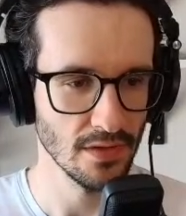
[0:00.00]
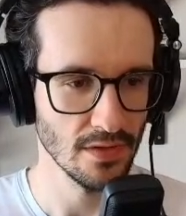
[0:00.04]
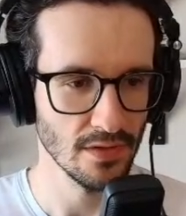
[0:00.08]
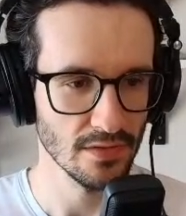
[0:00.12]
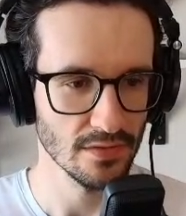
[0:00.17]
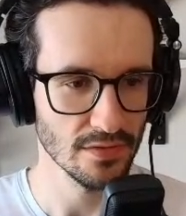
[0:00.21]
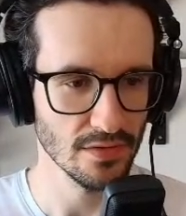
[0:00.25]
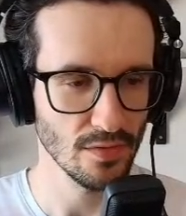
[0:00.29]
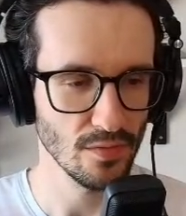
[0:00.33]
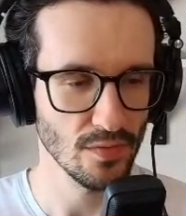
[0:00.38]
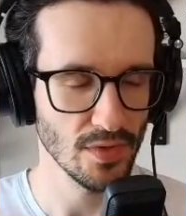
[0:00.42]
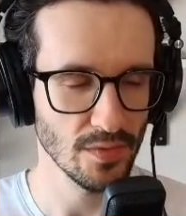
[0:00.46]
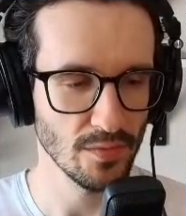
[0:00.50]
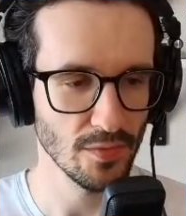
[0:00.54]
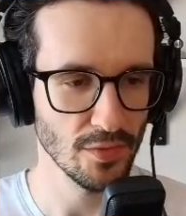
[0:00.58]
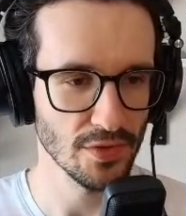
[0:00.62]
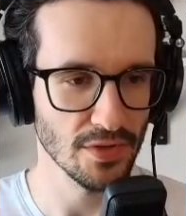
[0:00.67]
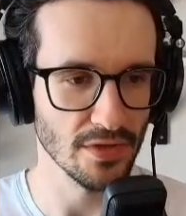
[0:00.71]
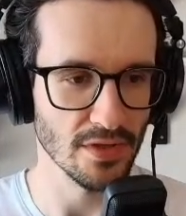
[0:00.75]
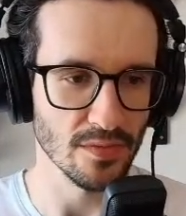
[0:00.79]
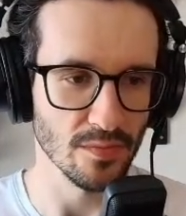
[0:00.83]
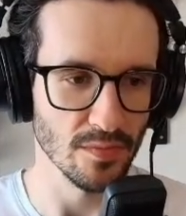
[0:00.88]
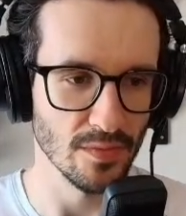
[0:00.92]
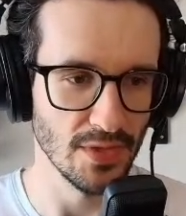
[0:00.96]
So one more
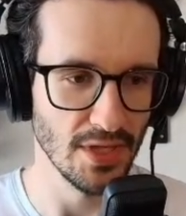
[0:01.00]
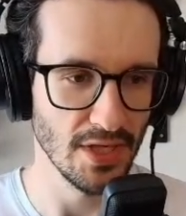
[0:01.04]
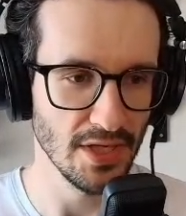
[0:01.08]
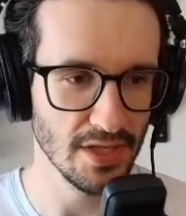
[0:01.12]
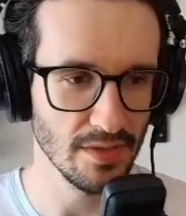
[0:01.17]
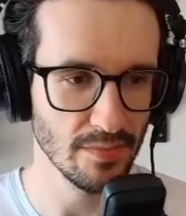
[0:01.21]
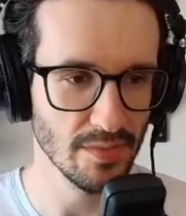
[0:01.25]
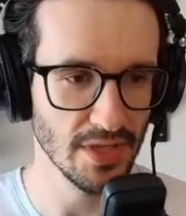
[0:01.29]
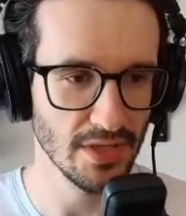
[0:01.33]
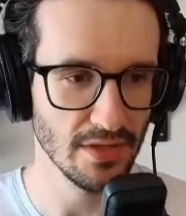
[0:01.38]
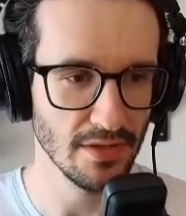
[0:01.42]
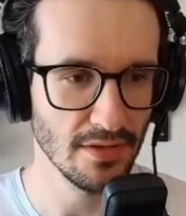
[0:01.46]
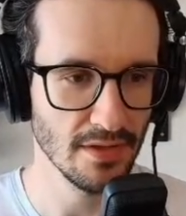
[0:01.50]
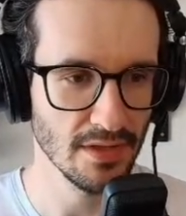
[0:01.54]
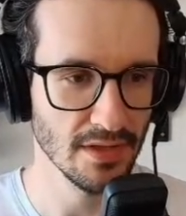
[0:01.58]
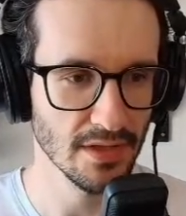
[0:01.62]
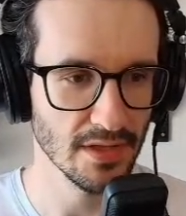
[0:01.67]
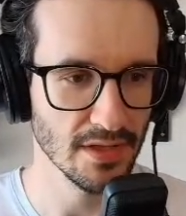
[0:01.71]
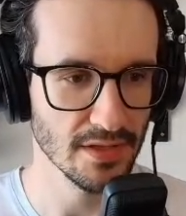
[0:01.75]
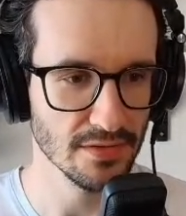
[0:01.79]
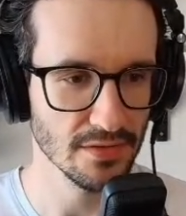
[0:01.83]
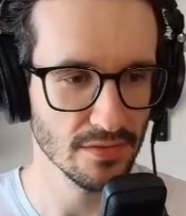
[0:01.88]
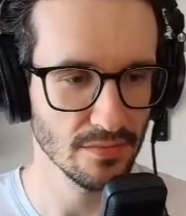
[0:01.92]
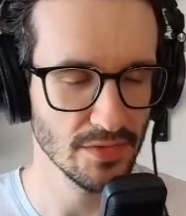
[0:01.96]
time, label,
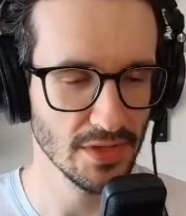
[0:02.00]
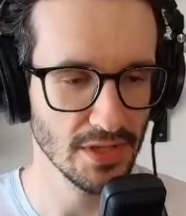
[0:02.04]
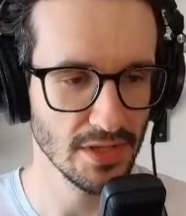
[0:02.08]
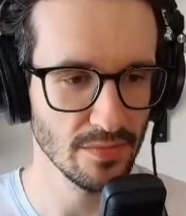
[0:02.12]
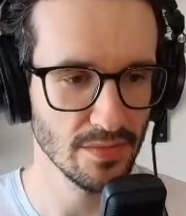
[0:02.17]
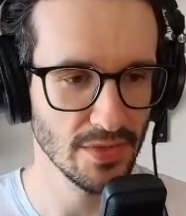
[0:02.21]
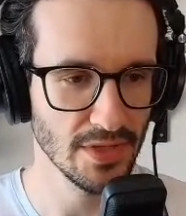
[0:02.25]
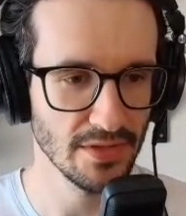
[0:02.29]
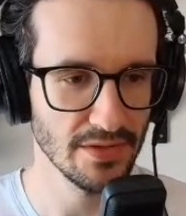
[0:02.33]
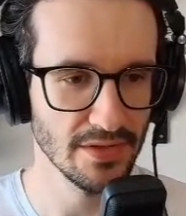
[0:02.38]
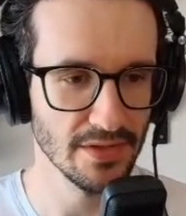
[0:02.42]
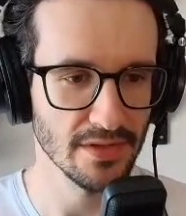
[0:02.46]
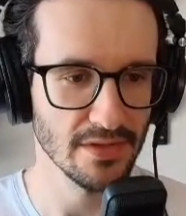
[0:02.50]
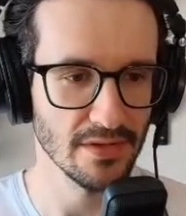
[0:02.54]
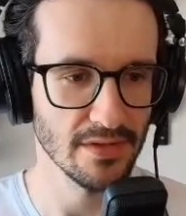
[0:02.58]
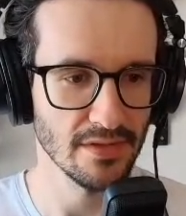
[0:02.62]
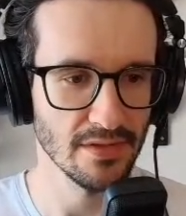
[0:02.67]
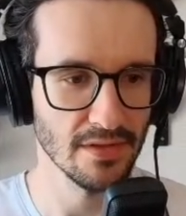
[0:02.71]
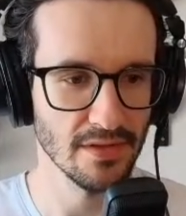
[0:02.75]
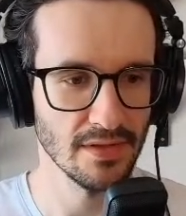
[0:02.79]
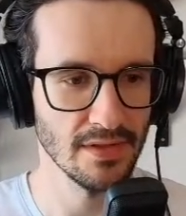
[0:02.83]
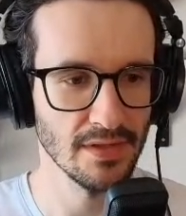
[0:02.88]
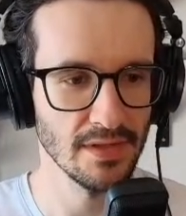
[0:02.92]
custom label, then